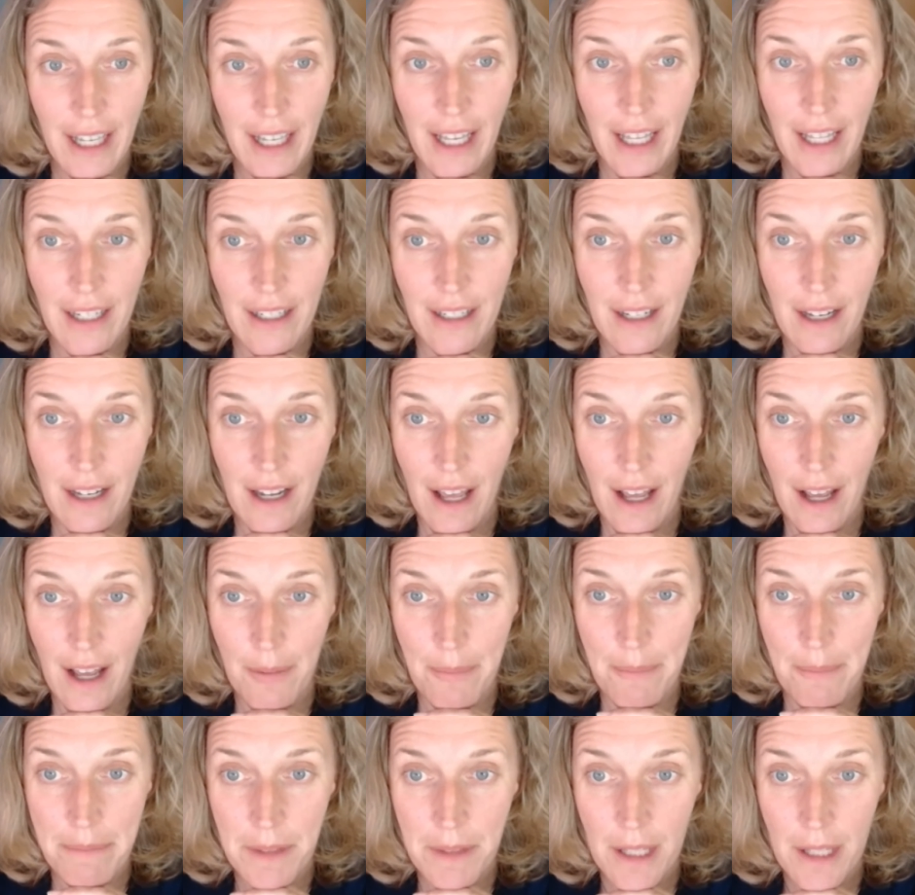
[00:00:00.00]
And
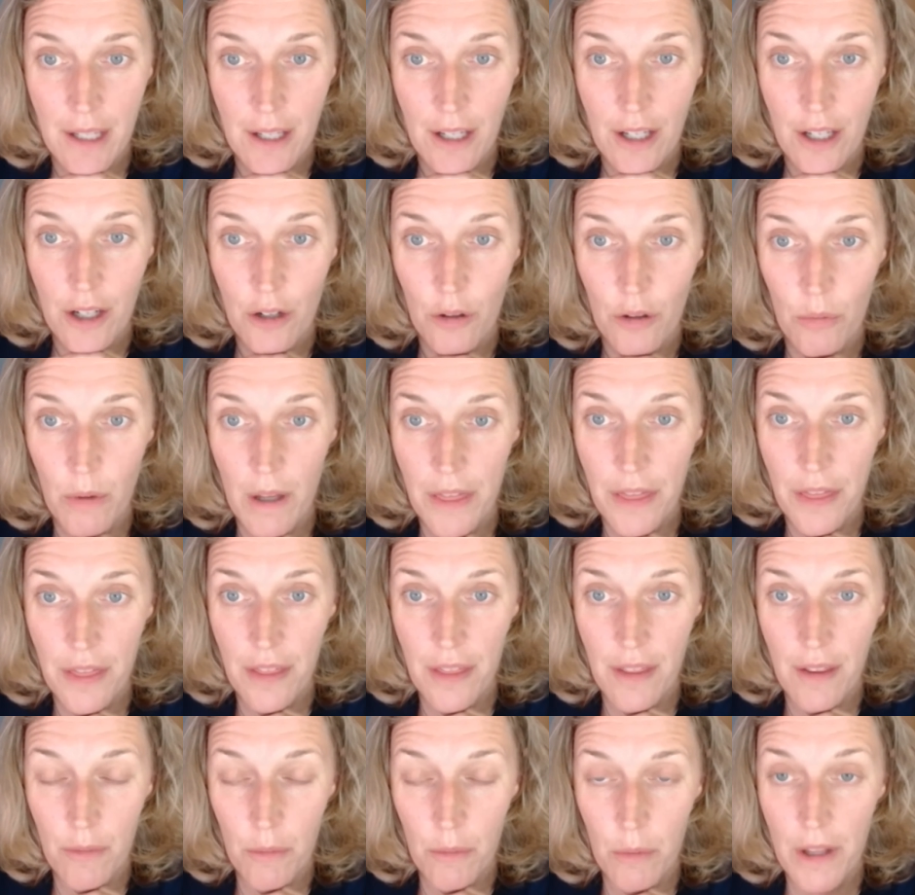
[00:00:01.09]

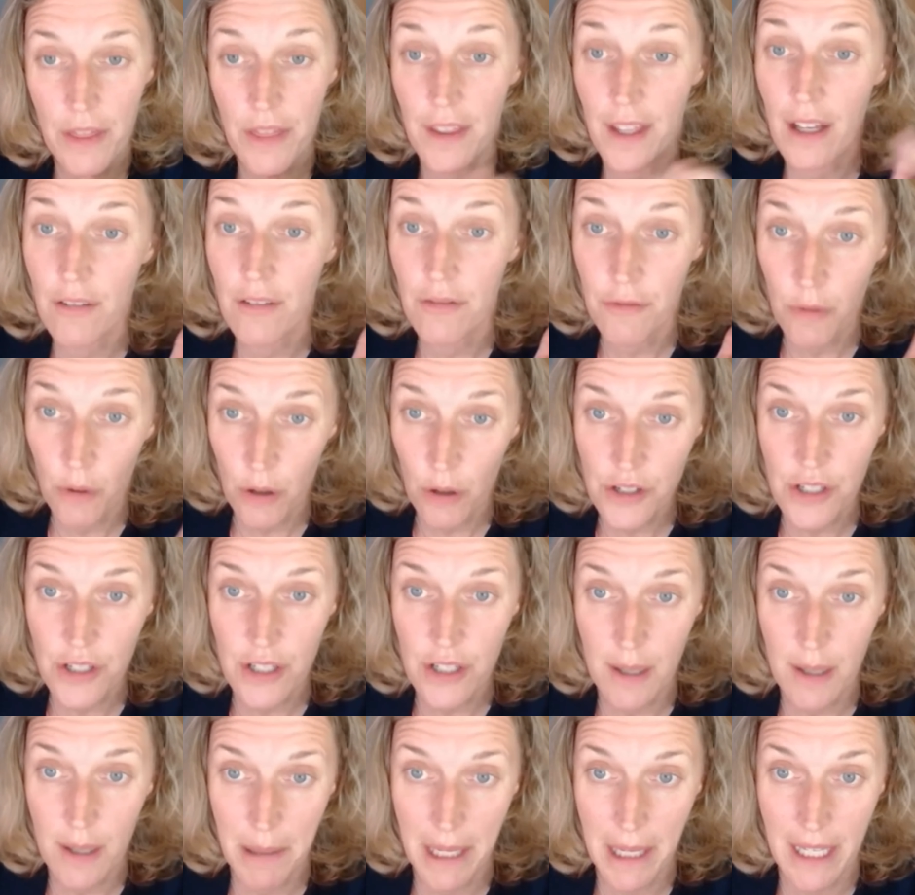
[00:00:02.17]
with the
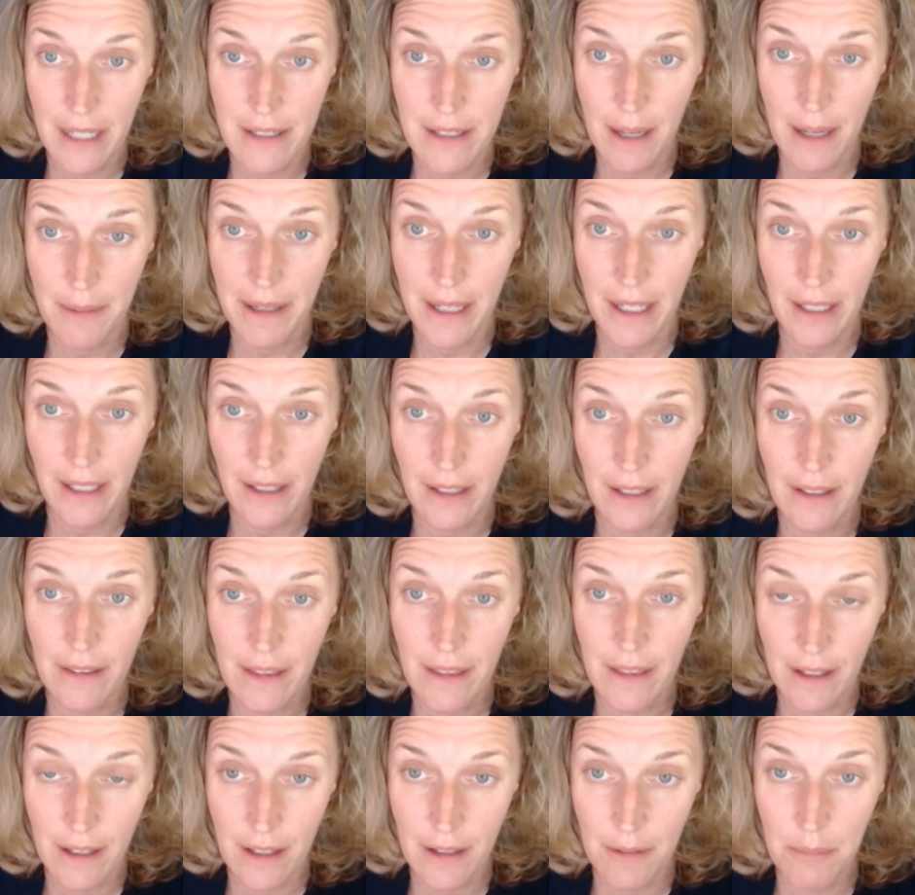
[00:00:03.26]
unfortunate pandemic,
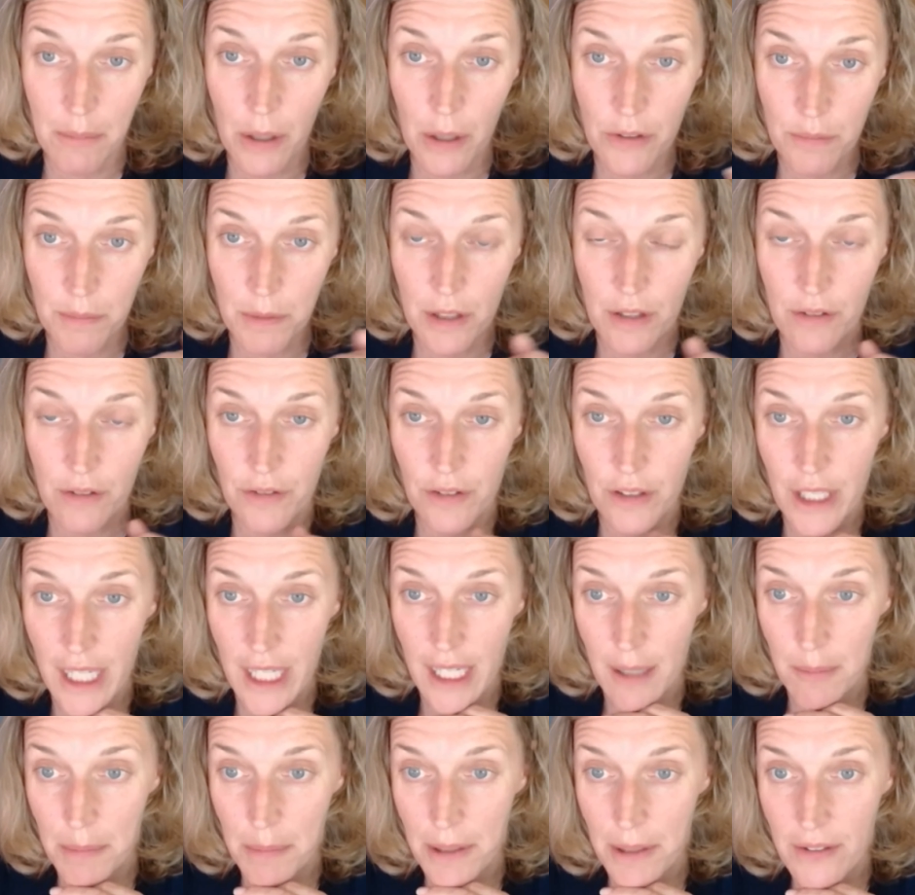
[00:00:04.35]
the most beautiful
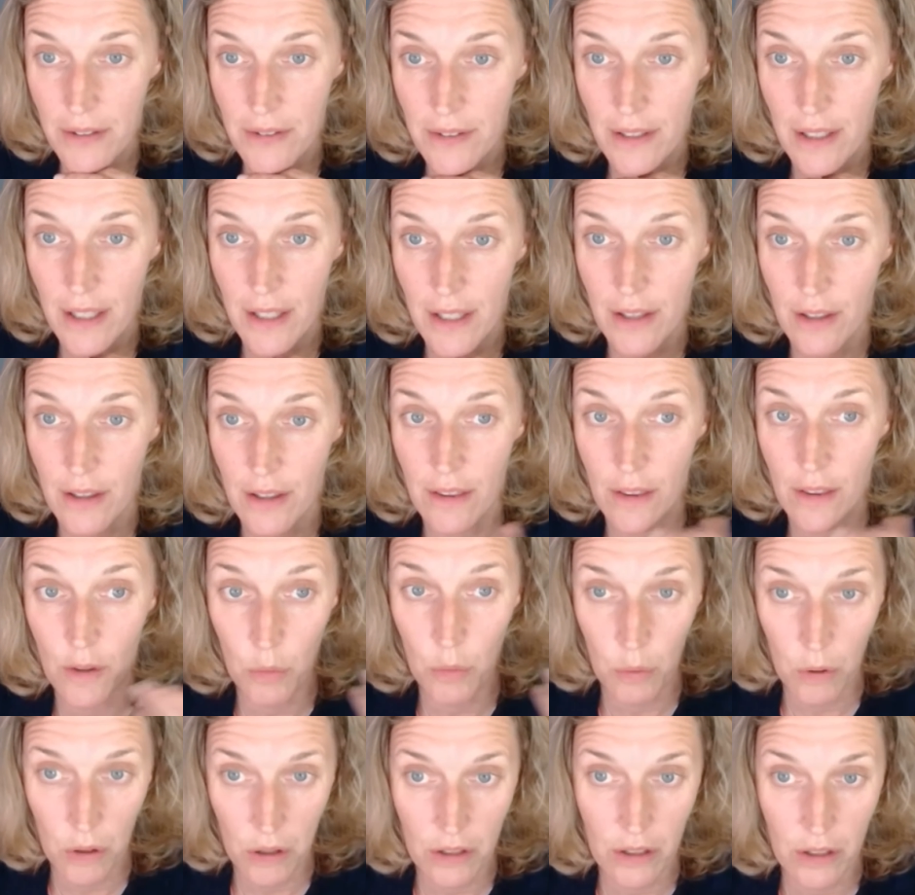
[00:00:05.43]
campus in the
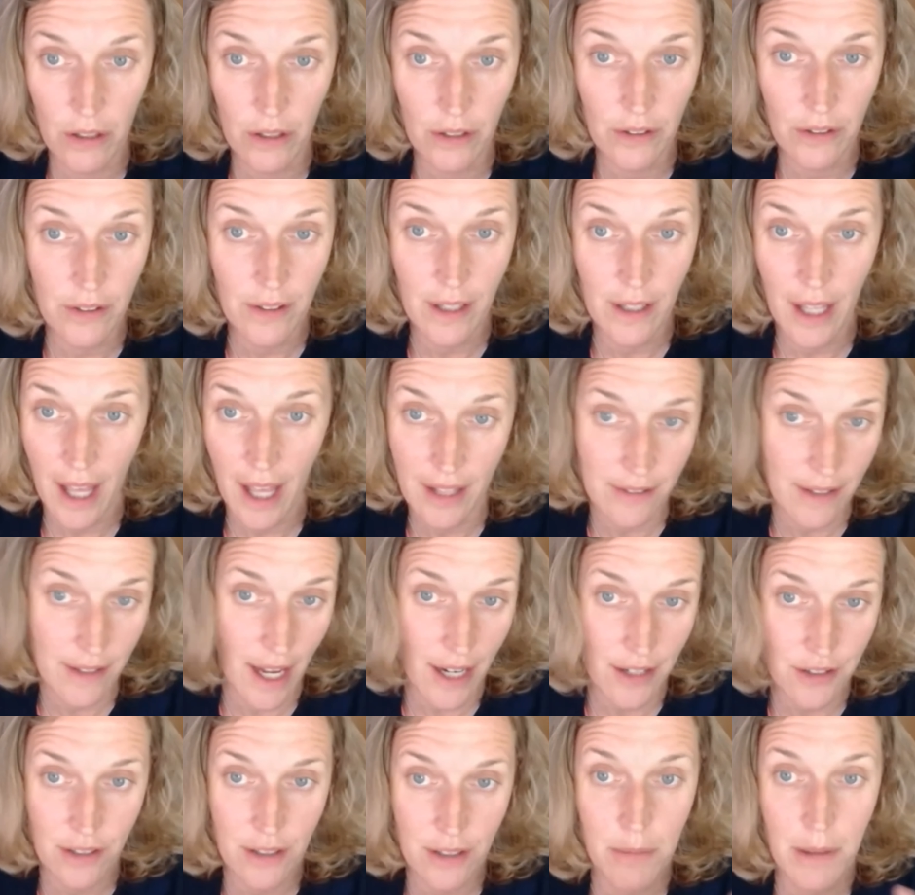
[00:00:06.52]
world has
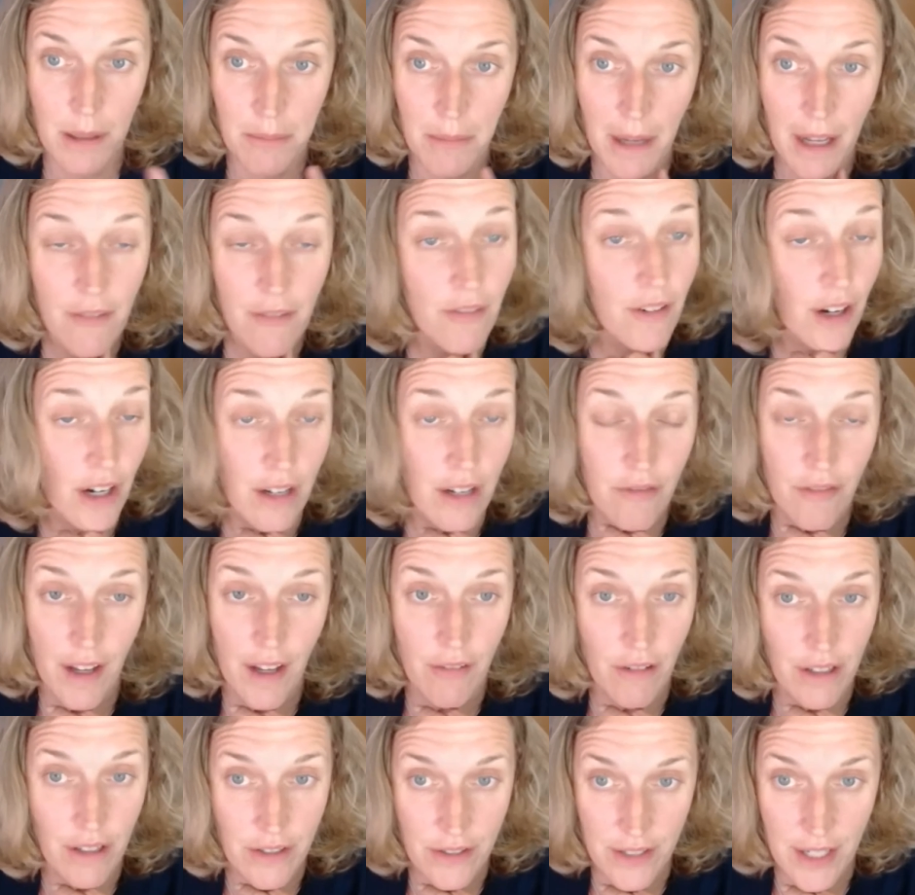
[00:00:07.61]
actually been my very
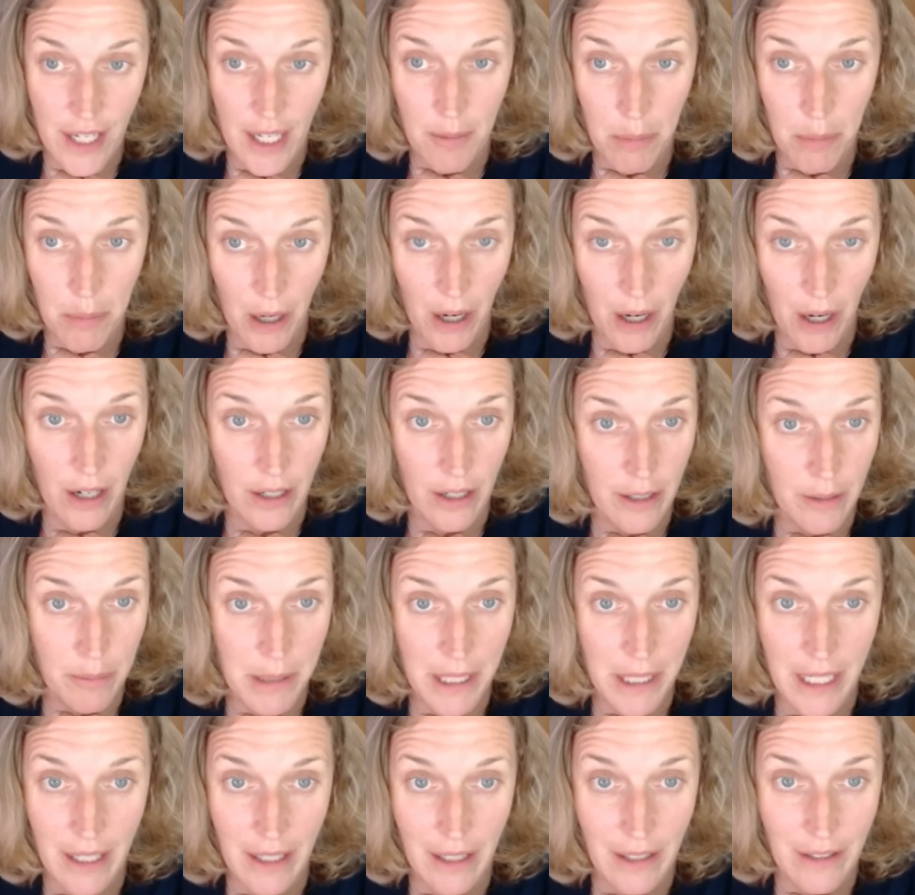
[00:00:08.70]
favorite state park
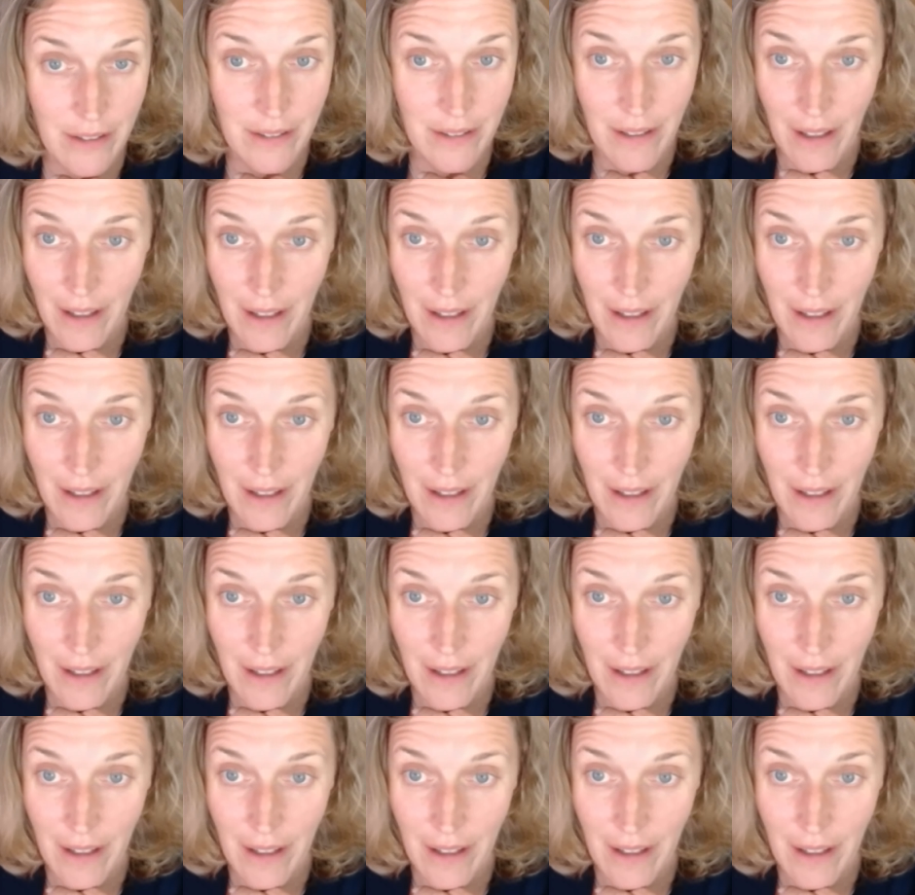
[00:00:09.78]
because